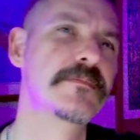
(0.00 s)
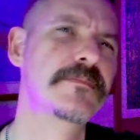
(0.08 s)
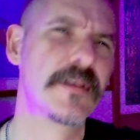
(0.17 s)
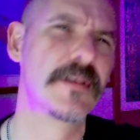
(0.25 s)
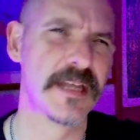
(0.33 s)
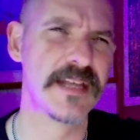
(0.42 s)

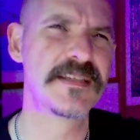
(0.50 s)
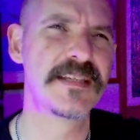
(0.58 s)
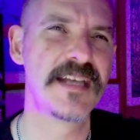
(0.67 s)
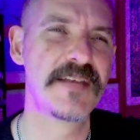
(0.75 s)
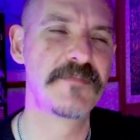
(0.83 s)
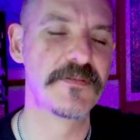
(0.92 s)
okay, it's
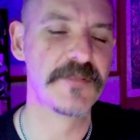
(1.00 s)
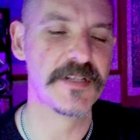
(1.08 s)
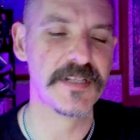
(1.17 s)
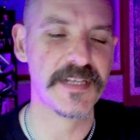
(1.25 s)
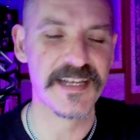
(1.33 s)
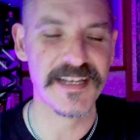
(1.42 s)
time to
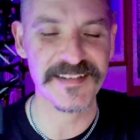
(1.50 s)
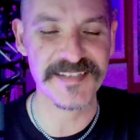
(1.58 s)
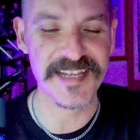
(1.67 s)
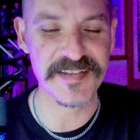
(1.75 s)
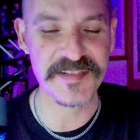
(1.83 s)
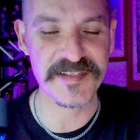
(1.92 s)
really
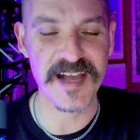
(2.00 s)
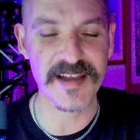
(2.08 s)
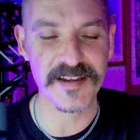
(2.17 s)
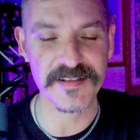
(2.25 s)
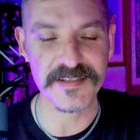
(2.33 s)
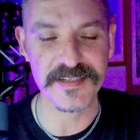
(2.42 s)
take
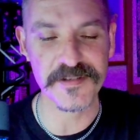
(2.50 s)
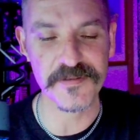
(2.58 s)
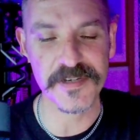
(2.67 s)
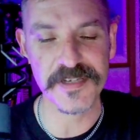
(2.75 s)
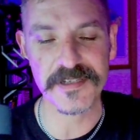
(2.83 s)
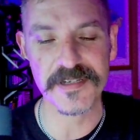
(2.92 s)
stock of the
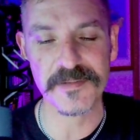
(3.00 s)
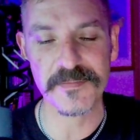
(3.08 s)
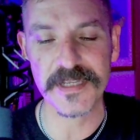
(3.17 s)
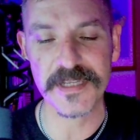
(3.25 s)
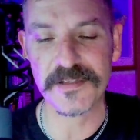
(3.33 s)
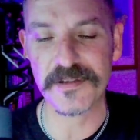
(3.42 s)
situation and
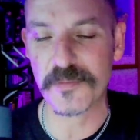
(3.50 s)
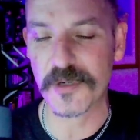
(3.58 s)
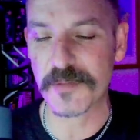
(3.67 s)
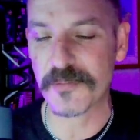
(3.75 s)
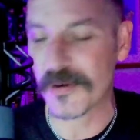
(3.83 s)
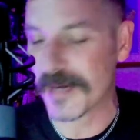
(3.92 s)
be a little
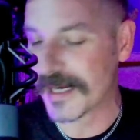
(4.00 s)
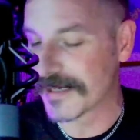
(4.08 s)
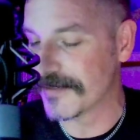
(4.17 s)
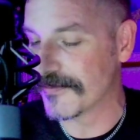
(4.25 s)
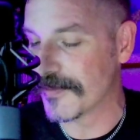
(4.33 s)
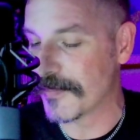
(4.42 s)
more
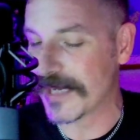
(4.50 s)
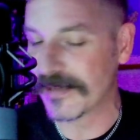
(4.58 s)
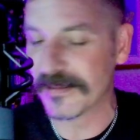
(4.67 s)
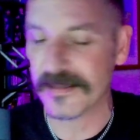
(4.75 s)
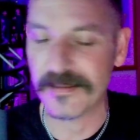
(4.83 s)
proactive about